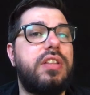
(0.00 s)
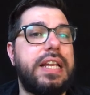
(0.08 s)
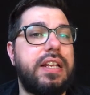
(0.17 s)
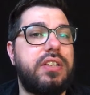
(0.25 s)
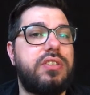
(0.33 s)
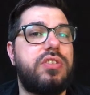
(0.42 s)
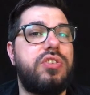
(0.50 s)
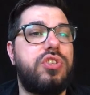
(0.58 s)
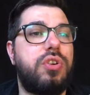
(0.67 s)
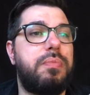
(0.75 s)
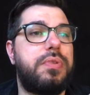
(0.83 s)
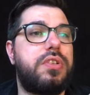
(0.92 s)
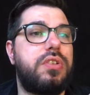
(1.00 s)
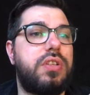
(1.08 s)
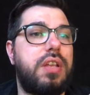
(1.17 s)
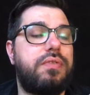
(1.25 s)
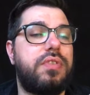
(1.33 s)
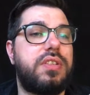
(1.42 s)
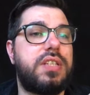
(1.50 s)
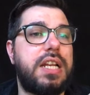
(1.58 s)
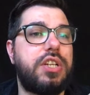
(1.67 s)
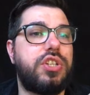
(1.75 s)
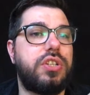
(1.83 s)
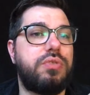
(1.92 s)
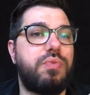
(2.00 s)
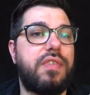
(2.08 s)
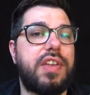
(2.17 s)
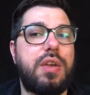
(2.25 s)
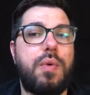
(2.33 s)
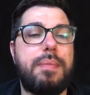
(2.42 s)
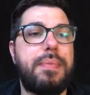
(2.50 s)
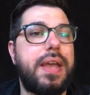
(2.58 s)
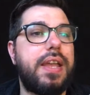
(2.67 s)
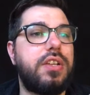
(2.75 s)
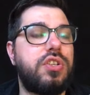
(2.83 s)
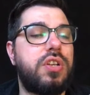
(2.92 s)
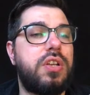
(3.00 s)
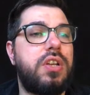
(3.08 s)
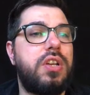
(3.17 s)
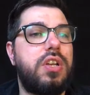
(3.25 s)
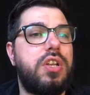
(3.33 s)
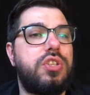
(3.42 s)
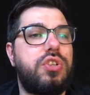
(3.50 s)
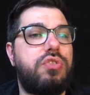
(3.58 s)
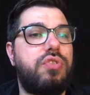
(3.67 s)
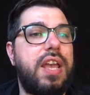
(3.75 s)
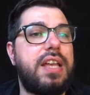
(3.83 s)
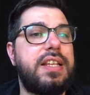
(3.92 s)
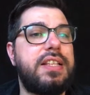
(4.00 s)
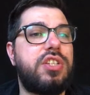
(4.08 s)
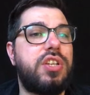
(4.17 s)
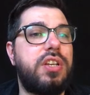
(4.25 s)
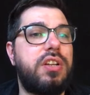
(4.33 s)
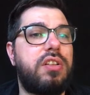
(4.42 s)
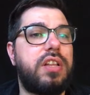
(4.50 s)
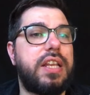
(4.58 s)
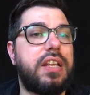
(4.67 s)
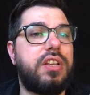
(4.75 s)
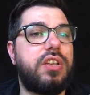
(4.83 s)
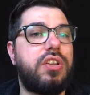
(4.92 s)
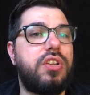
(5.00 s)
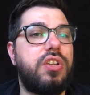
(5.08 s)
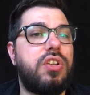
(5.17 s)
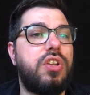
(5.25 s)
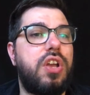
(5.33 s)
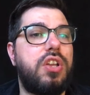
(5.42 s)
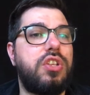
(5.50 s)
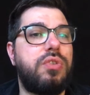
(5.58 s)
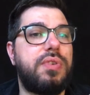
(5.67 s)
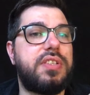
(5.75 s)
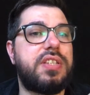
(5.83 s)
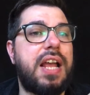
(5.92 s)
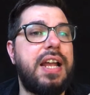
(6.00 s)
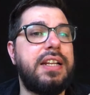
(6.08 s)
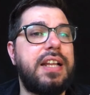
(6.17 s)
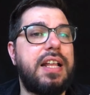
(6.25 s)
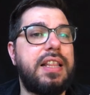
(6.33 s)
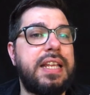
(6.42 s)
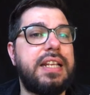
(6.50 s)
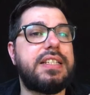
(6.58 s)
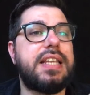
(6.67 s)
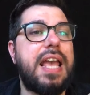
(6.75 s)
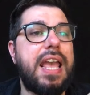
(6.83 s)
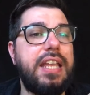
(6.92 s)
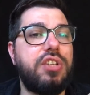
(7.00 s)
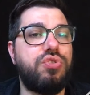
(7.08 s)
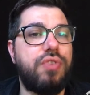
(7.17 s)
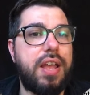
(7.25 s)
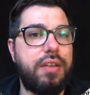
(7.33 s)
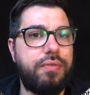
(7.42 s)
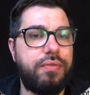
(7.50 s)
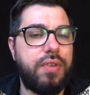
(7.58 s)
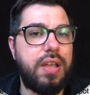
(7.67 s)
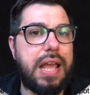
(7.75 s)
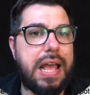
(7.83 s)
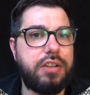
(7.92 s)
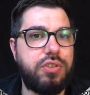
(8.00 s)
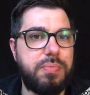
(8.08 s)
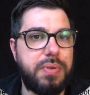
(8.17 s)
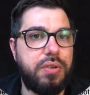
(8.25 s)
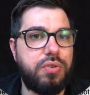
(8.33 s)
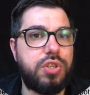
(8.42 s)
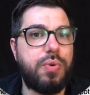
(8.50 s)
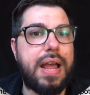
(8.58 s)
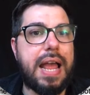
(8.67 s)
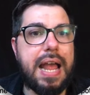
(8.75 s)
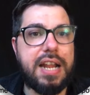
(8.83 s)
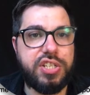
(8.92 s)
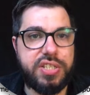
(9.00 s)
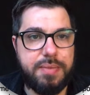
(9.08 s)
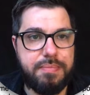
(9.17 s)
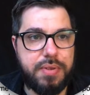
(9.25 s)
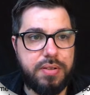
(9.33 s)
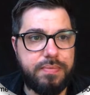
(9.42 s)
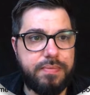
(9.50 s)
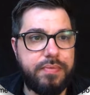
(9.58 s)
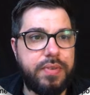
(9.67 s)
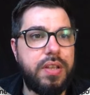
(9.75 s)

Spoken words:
links to jump to different sections within a web page. To create an internal link, you assign a link's href attribute to a hash symbol